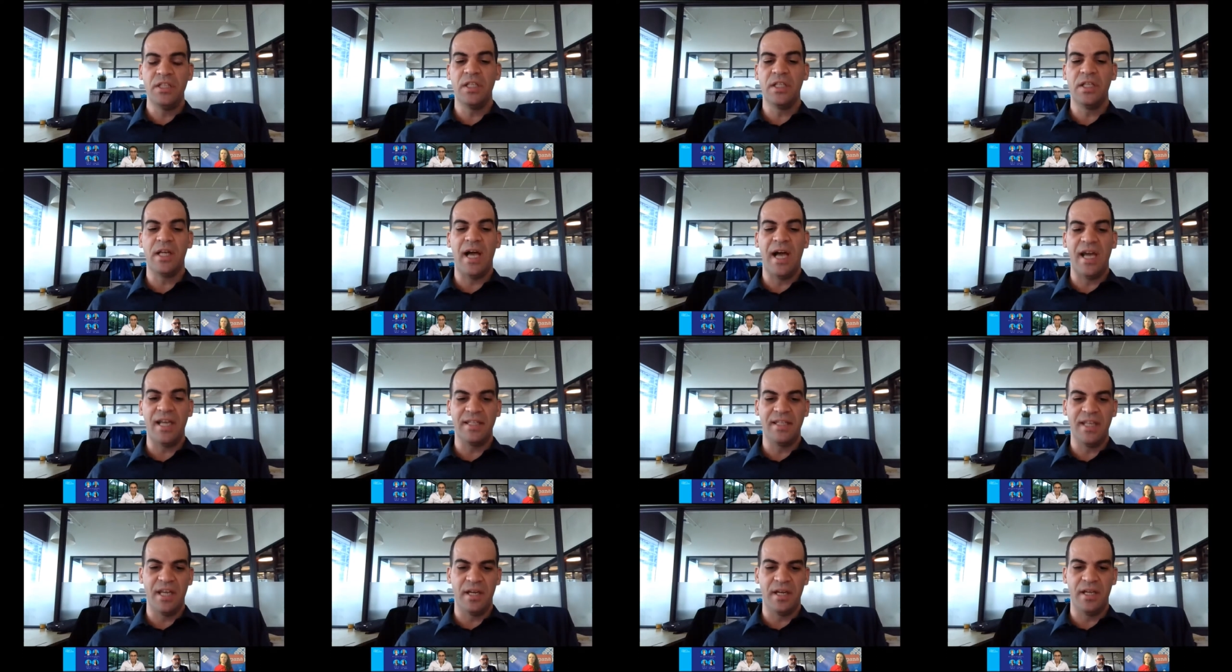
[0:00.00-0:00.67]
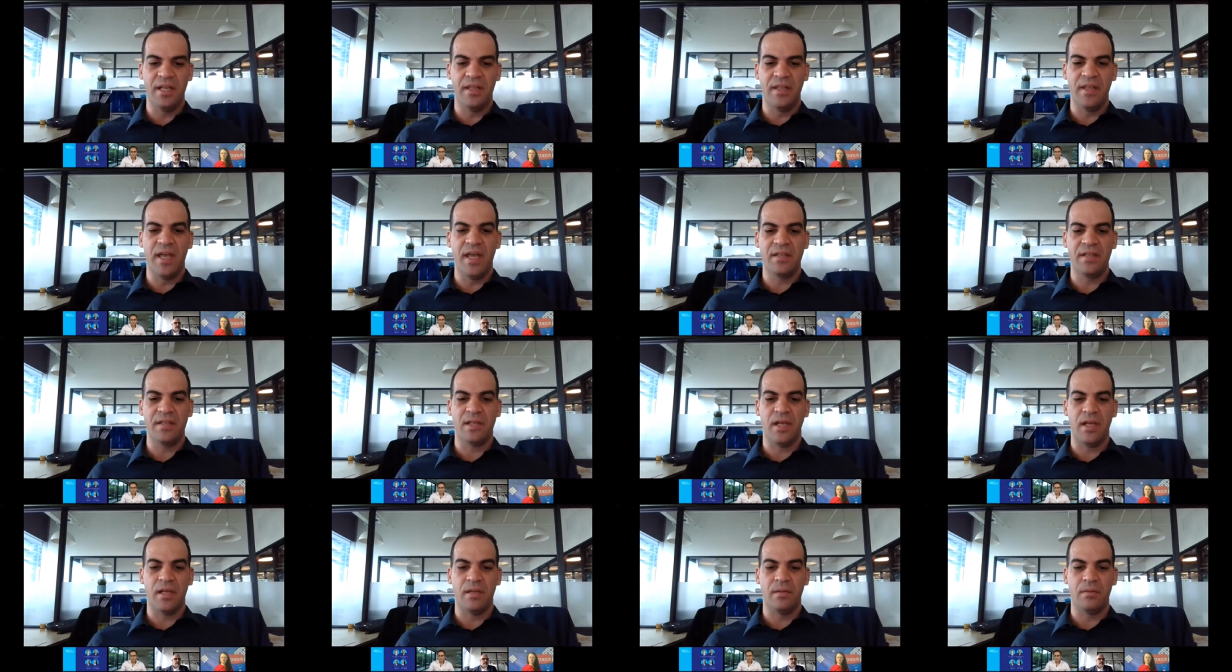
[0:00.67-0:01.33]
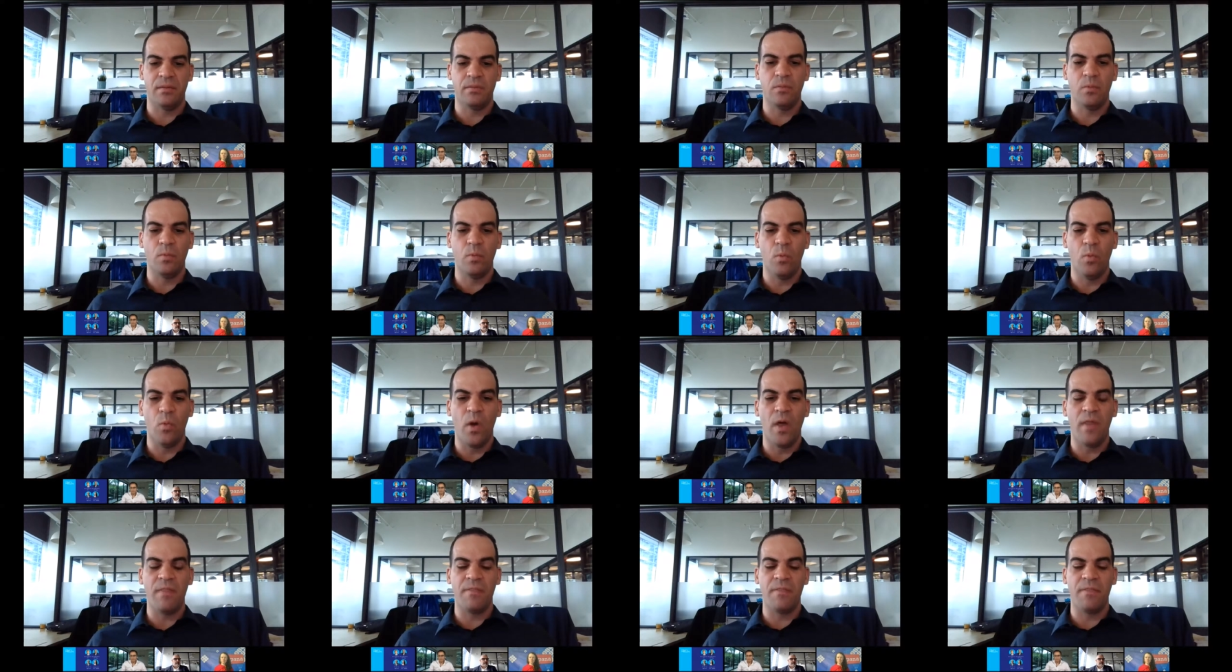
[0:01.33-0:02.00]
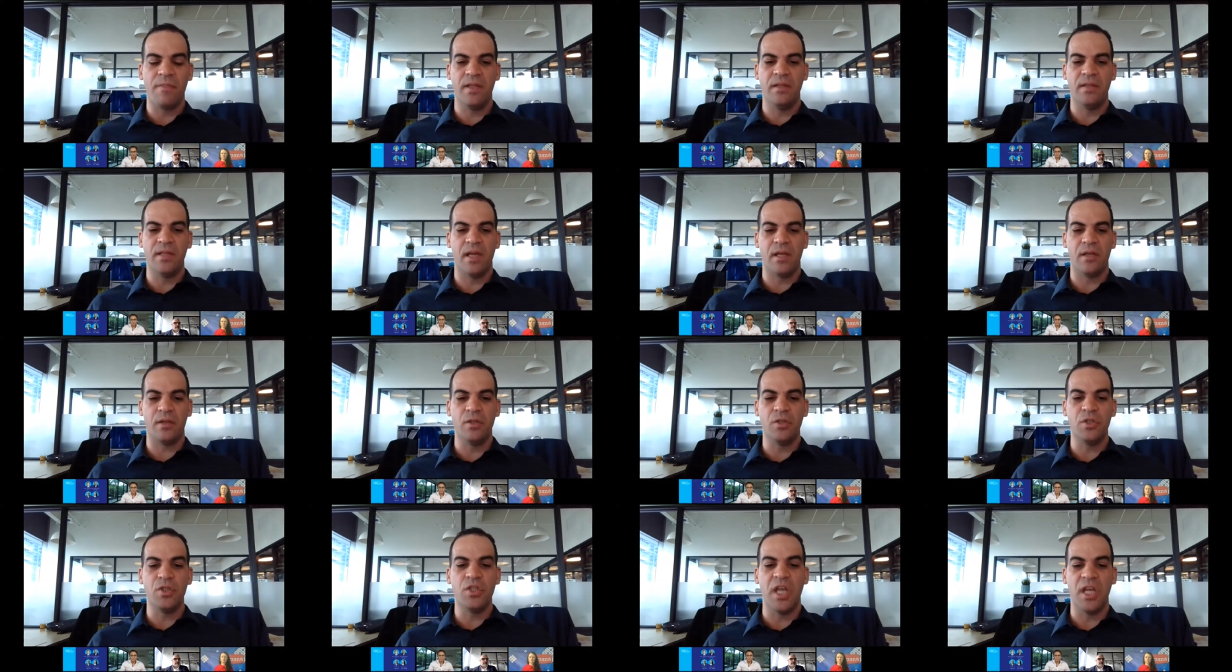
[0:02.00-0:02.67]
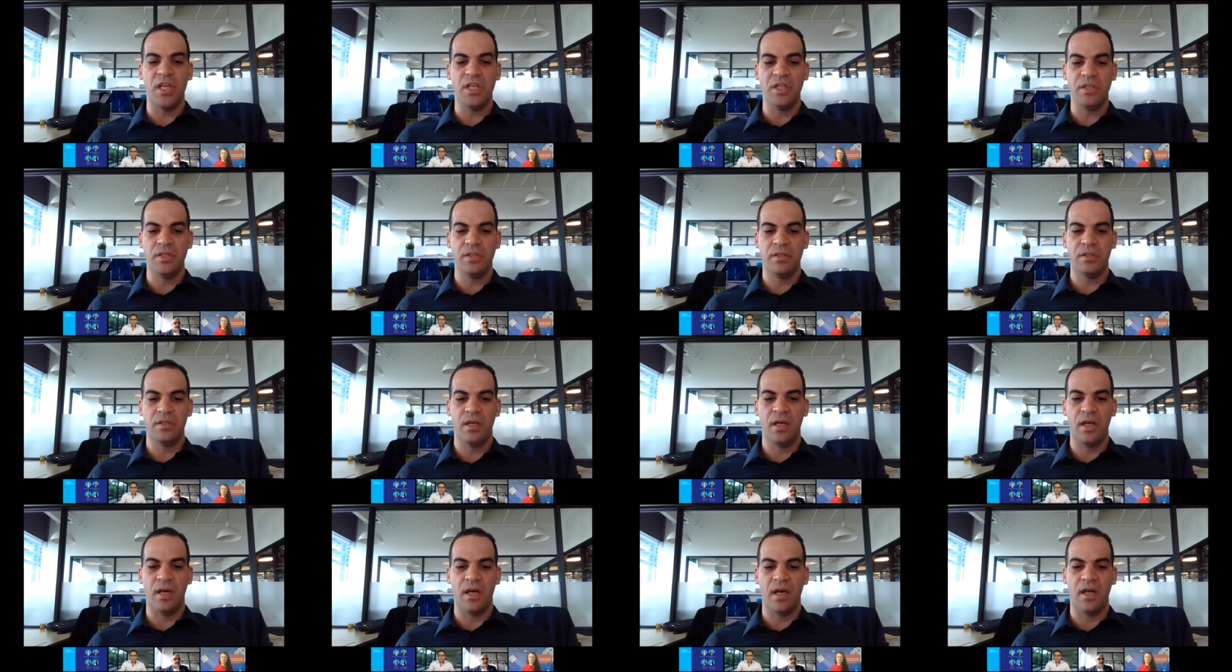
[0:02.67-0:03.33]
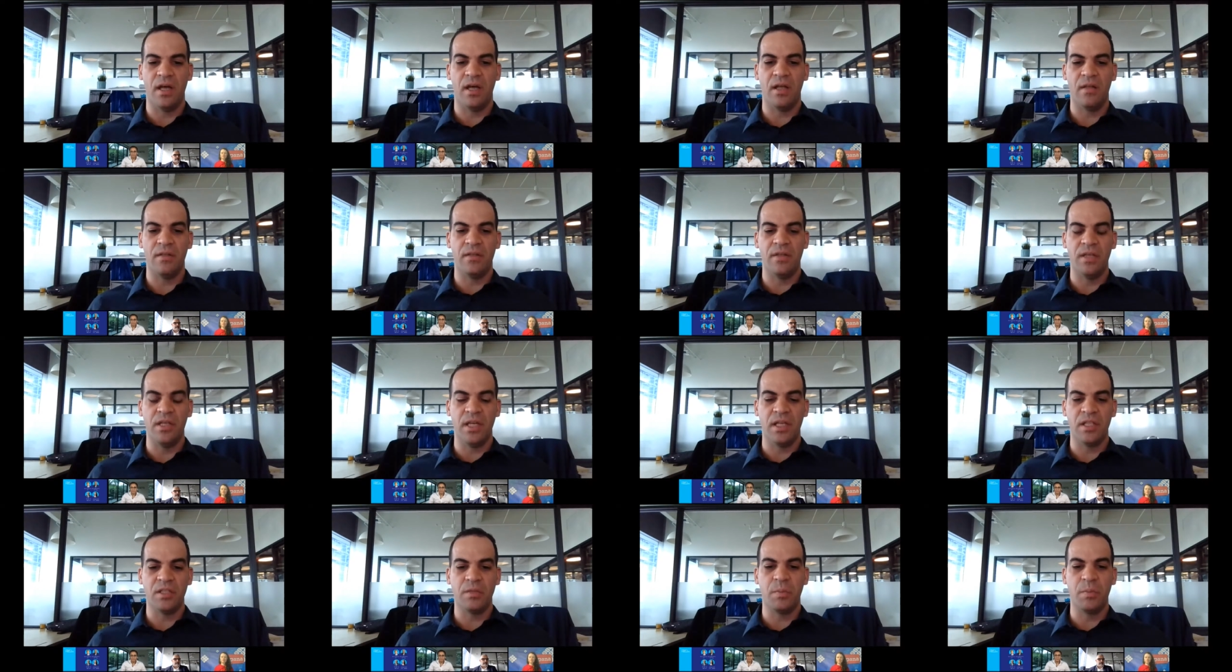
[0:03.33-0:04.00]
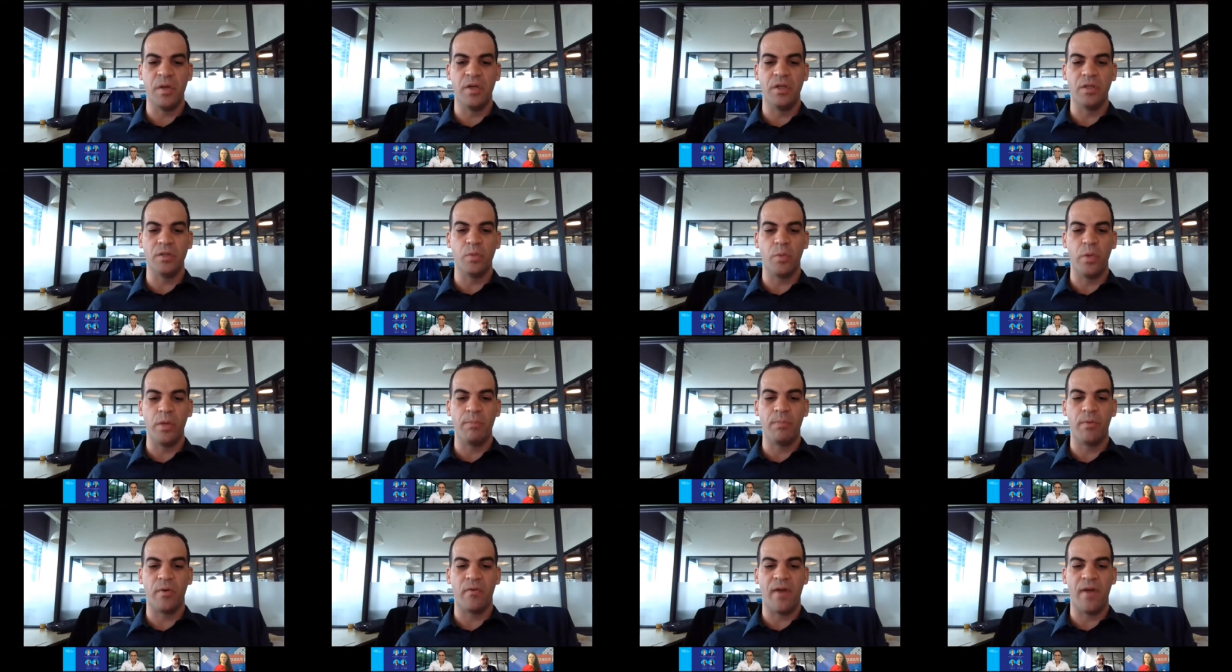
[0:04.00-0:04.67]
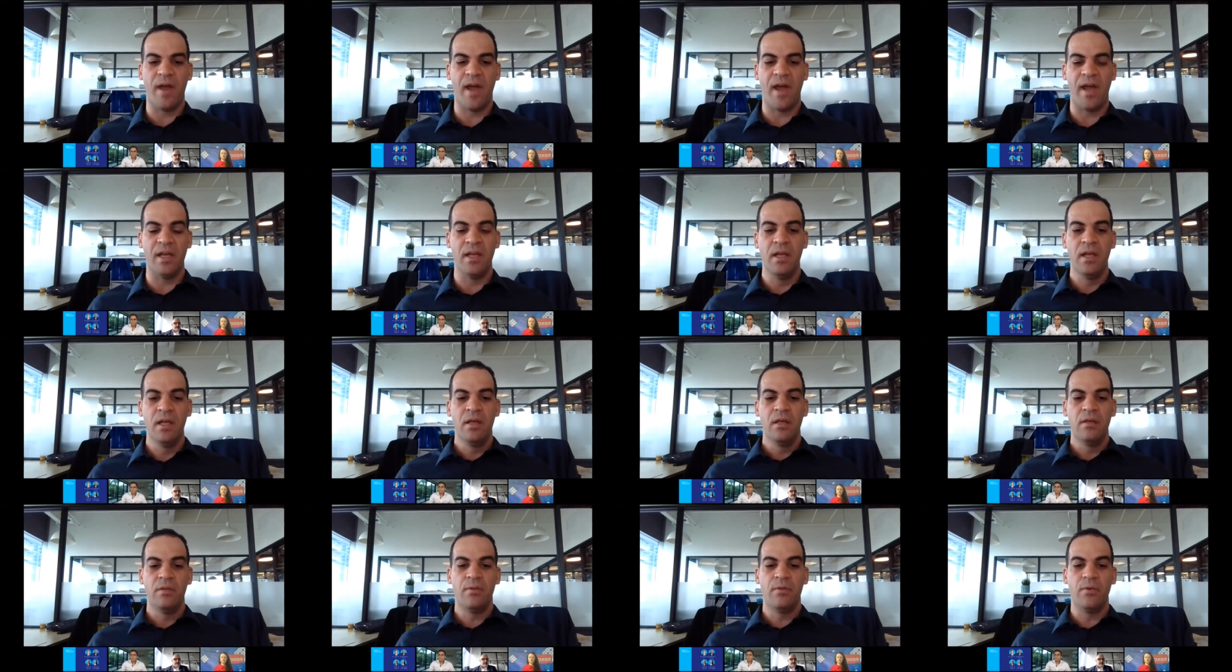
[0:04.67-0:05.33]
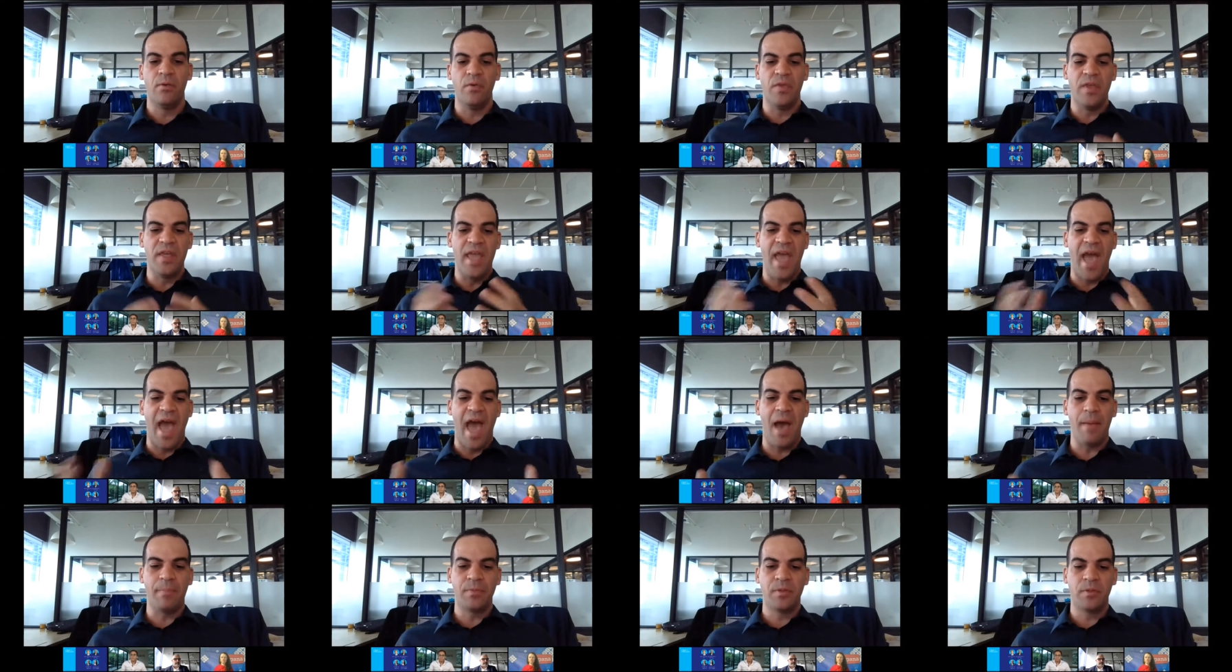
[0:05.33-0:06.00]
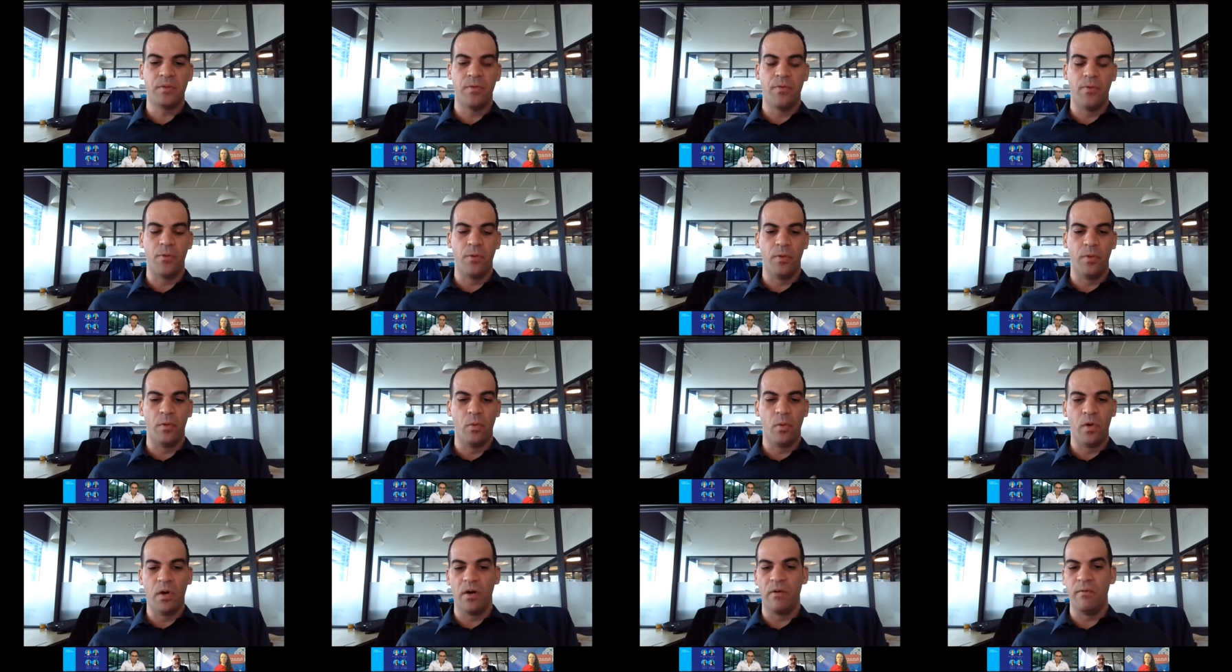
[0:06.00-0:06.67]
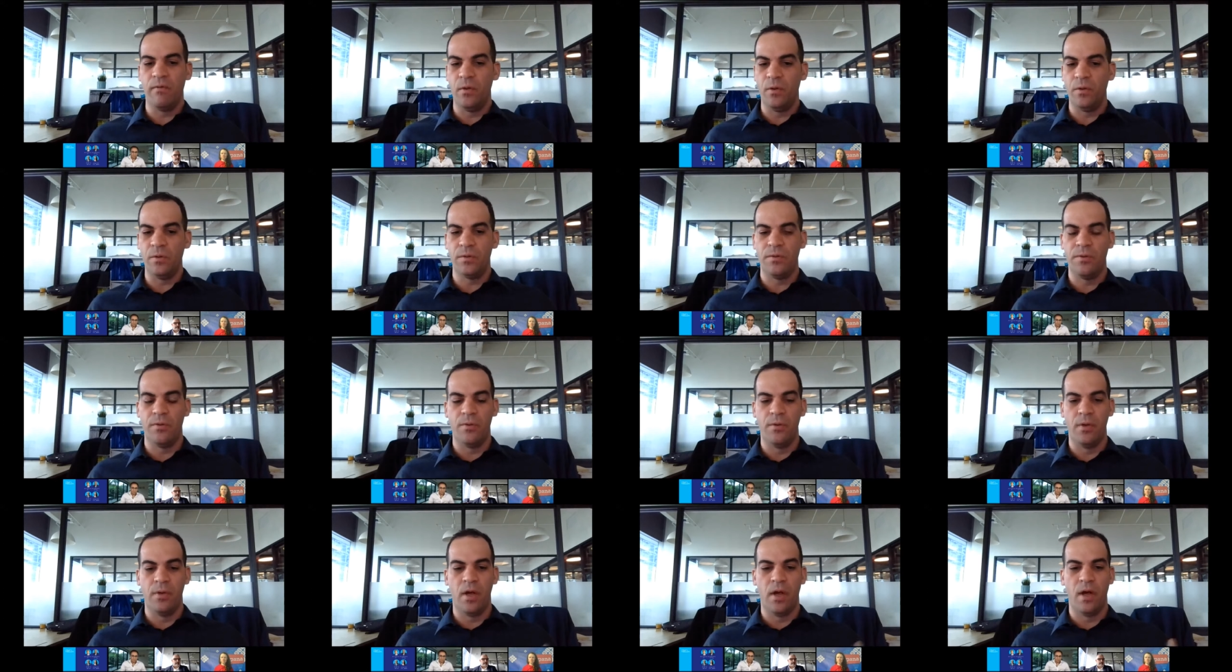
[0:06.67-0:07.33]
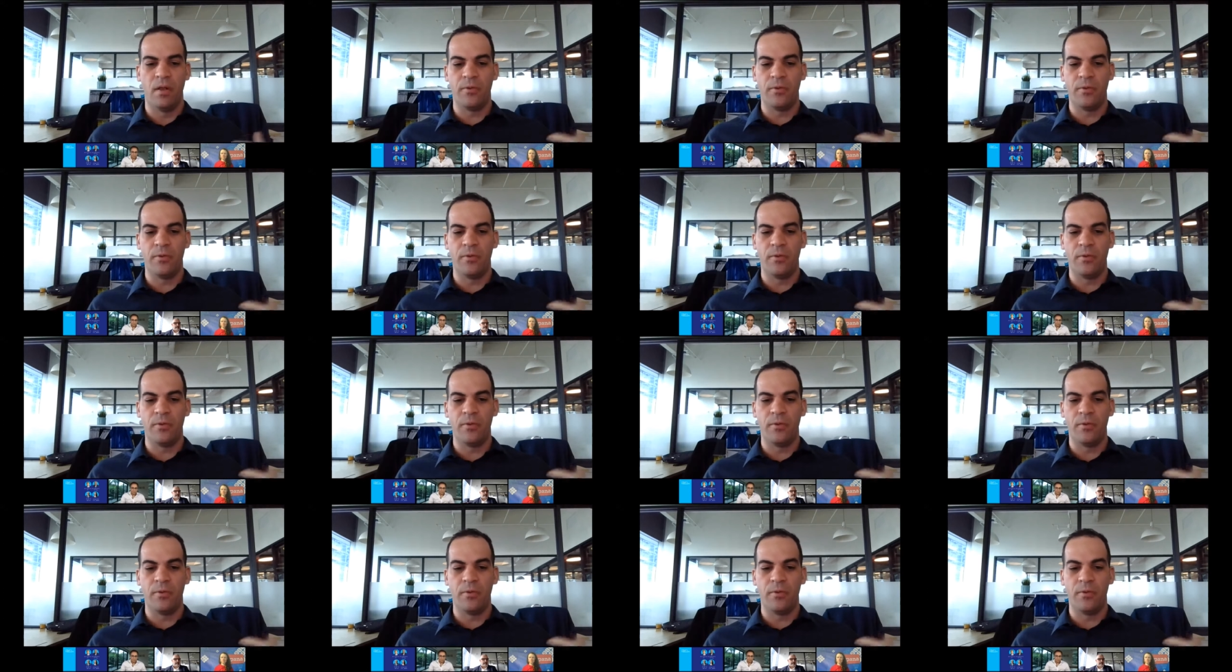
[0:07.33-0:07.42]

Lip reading: digital identity, that's one thing that could change the experience we provide through the apps, through the wearables,